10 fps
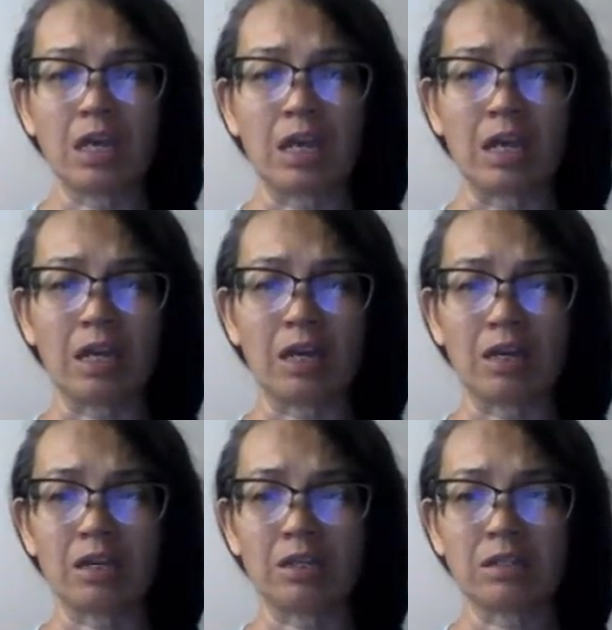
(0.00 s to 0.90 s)

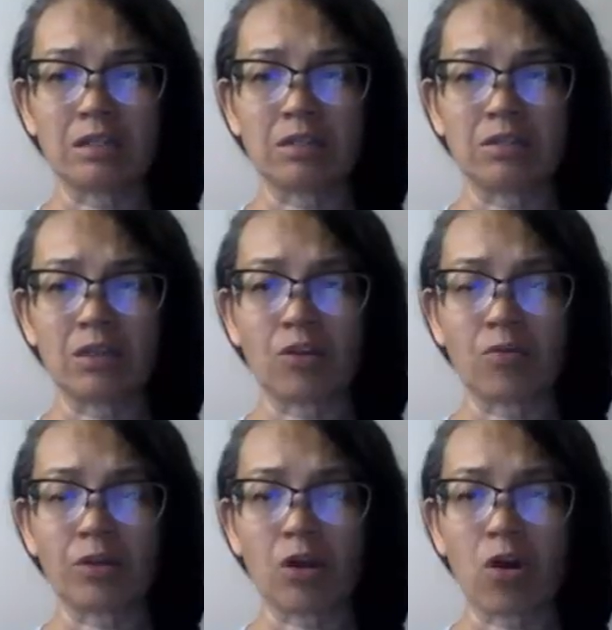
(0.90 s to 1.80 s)
and they are
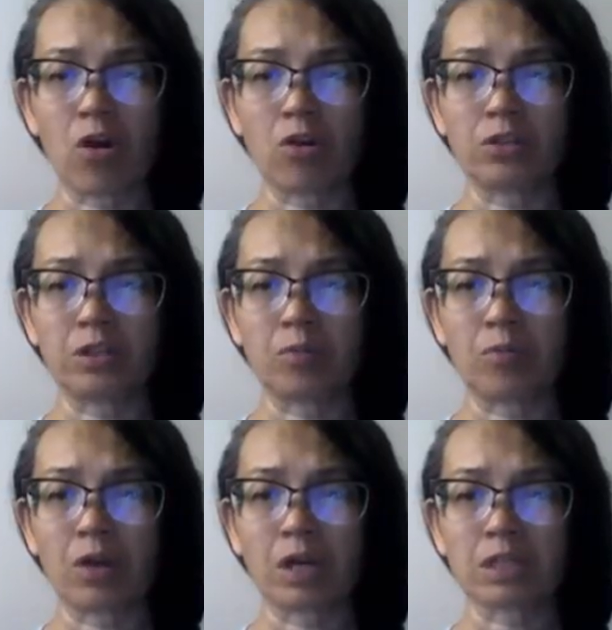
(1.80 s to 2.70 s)
recalling
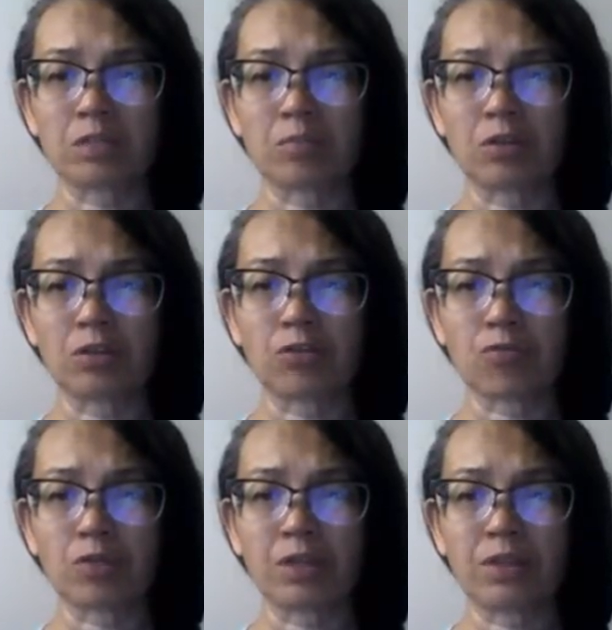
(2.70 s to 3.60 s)
approximately
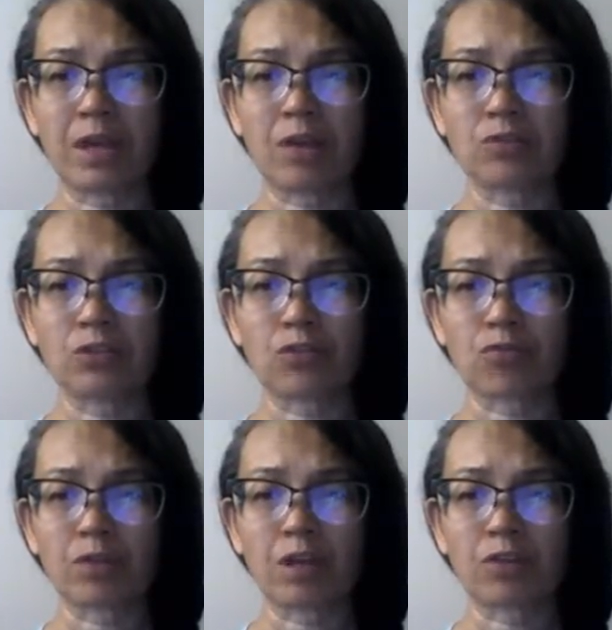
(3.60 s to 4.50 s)
three thousand
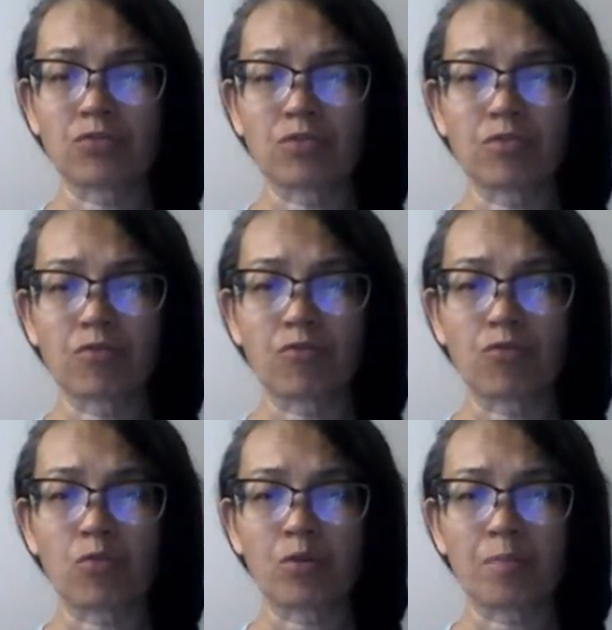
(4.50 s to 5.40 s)
three hundred
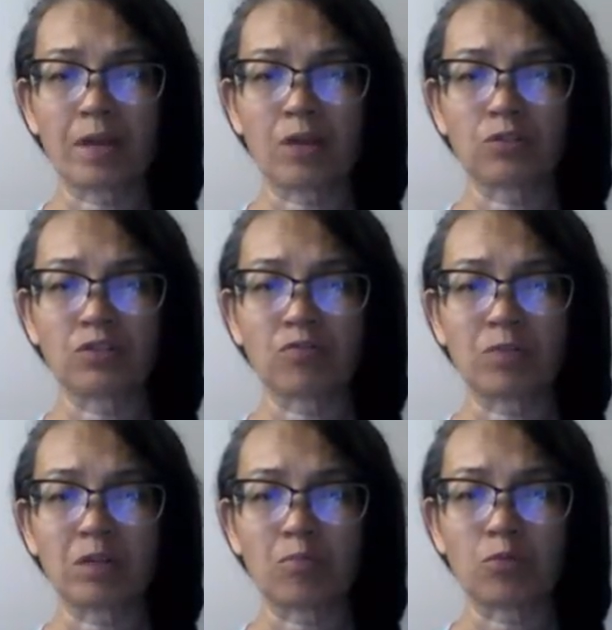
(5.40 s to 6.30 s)
four pounds of
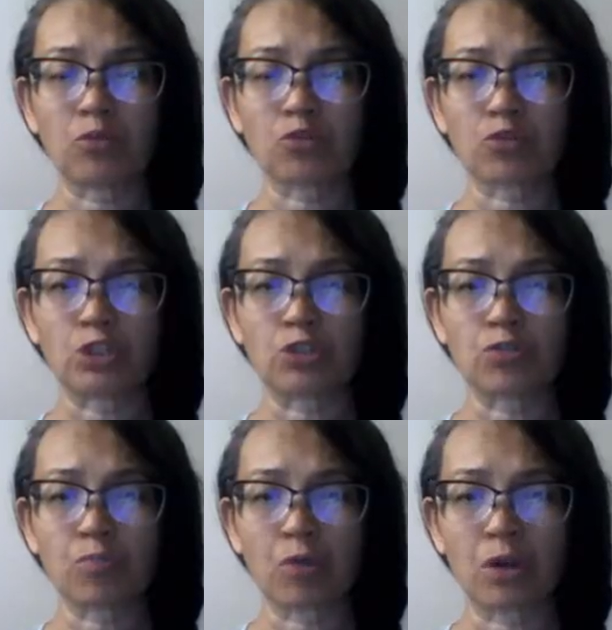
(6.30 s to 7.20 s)
meat and poultry
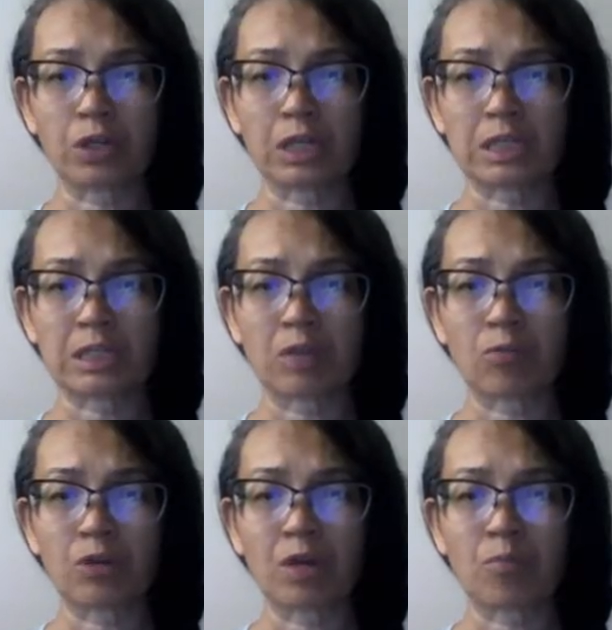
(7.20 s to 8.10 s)
soup products that
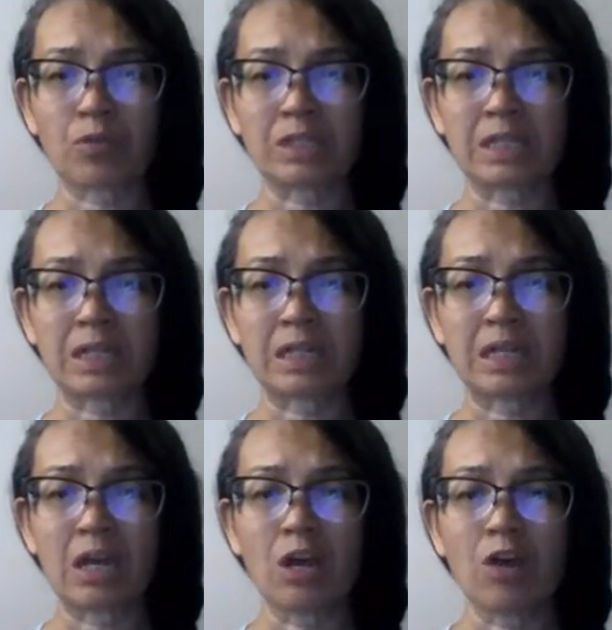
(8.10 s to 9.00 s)
were not presented
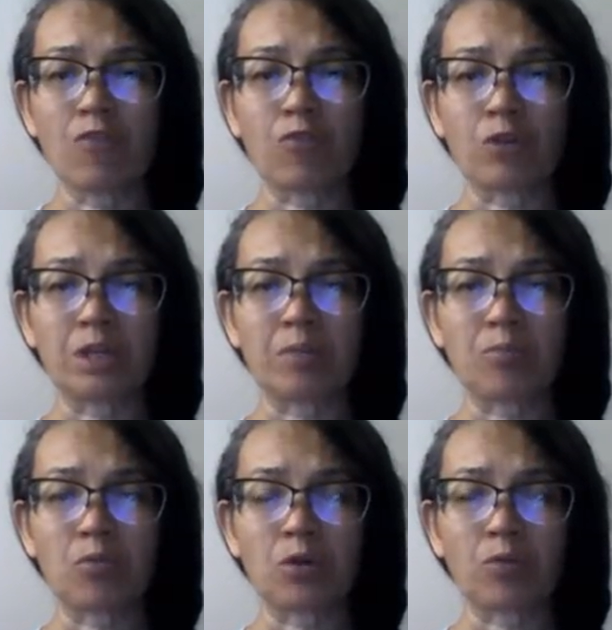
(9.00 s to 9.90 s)
for
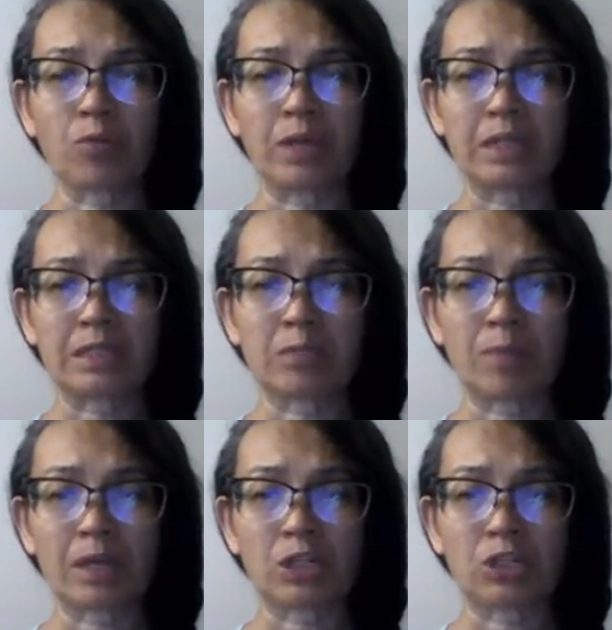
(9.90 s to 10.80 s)
import
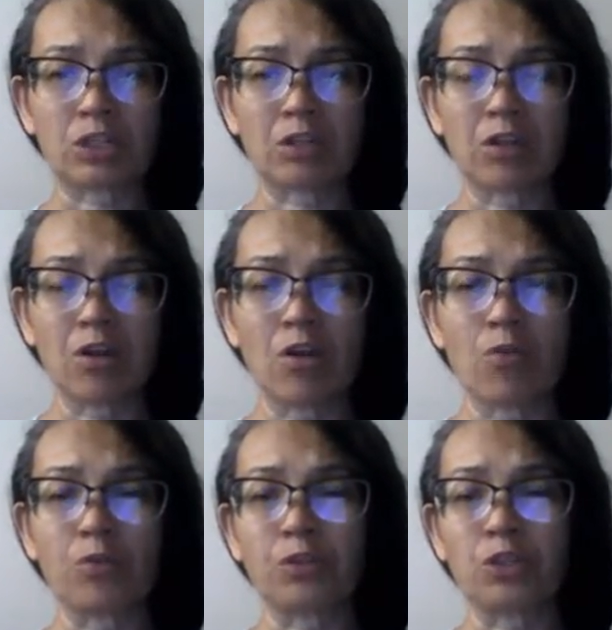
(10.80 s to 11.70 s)
reinspection
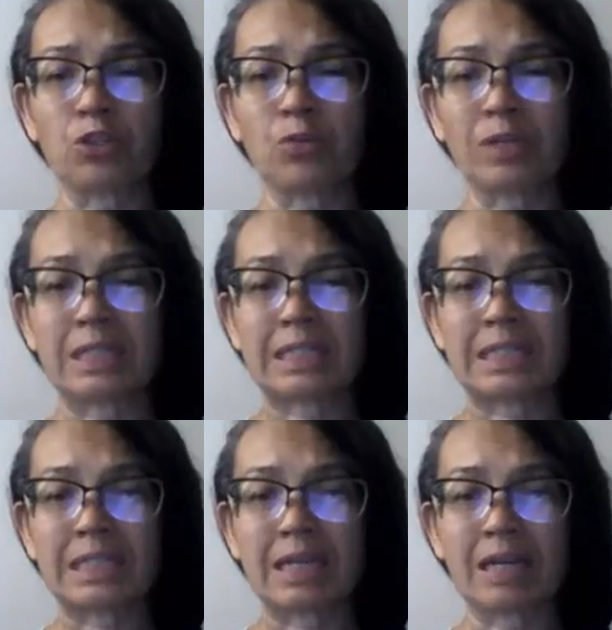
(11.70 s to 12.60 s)
with the U S
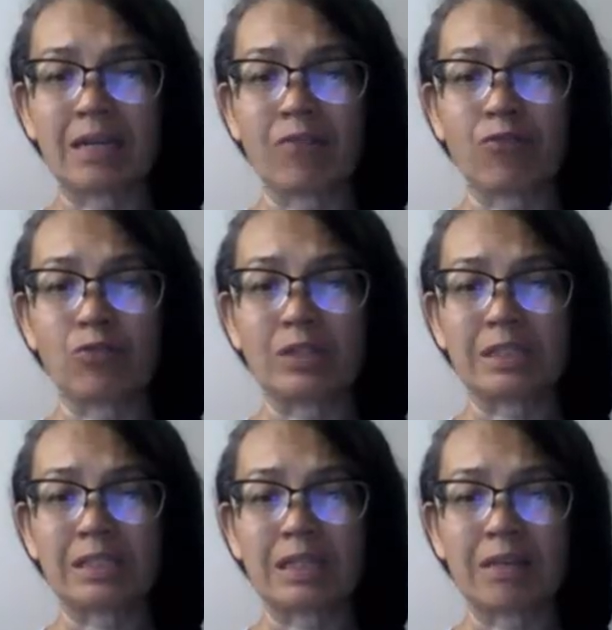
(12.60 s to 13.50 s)
D A Food and
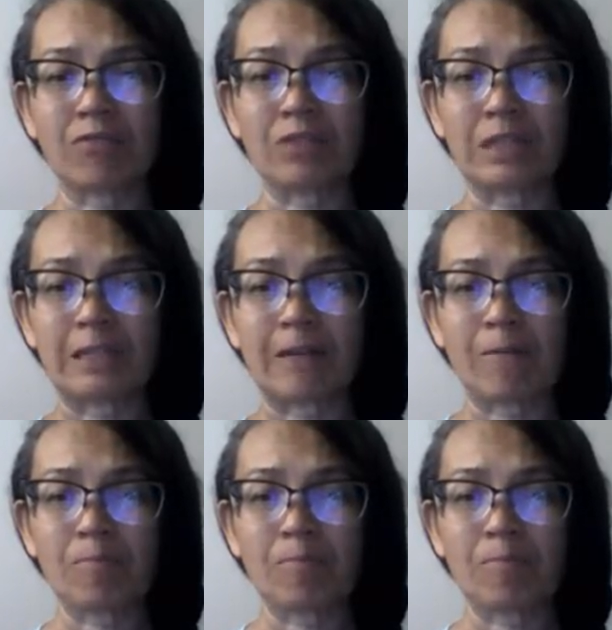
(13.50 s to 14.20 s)
Safety.